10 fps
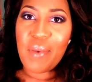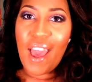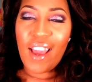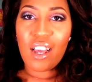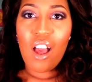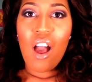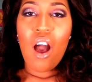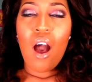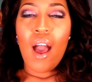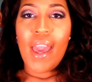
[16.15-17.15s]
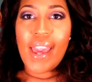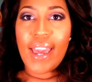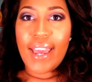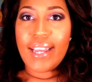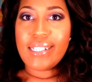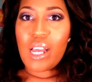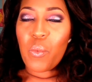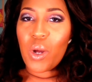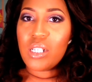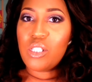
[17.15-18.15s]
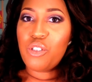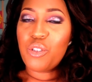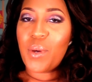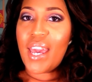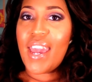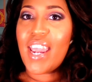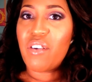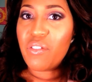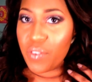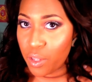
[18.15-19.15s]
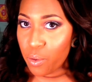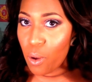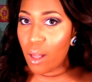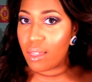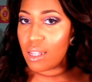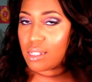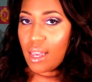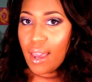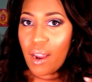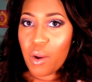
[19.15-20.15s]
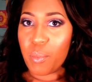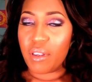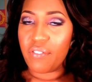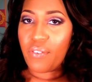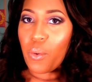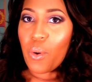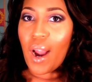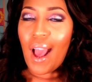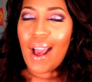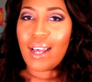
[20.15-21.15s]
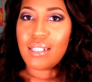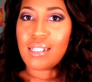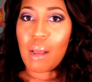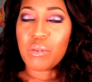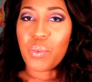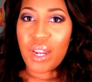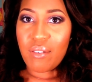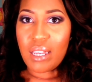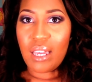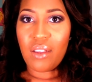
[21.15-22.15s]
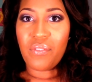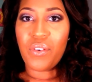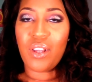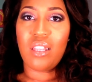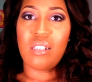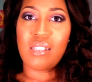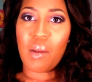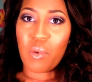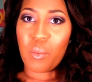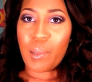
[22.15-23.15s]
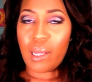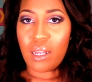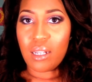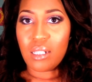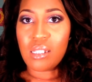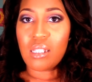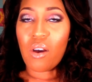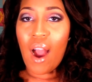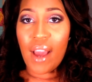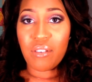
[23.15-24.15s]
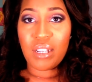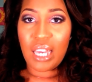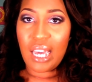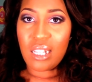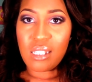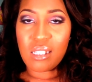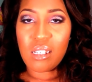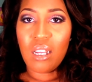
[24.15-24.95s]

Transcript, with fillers: back and I wanted to do a hair review on this hair before I stopped wearing it for the summer, because the hotter it gets,